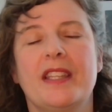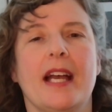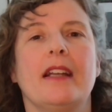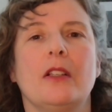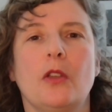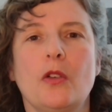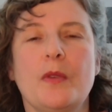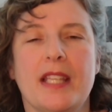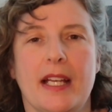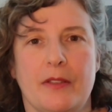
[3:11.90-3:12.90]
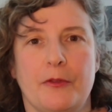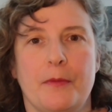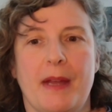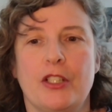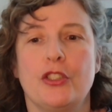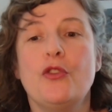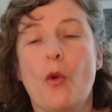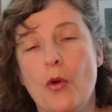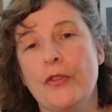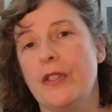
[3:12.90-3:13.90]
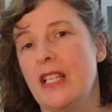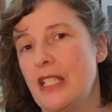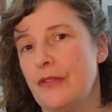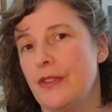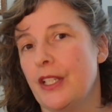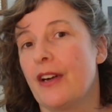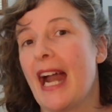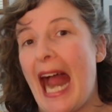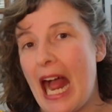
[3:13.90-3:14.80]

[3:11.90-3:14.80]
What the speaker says: Along with that information, you also need to figure out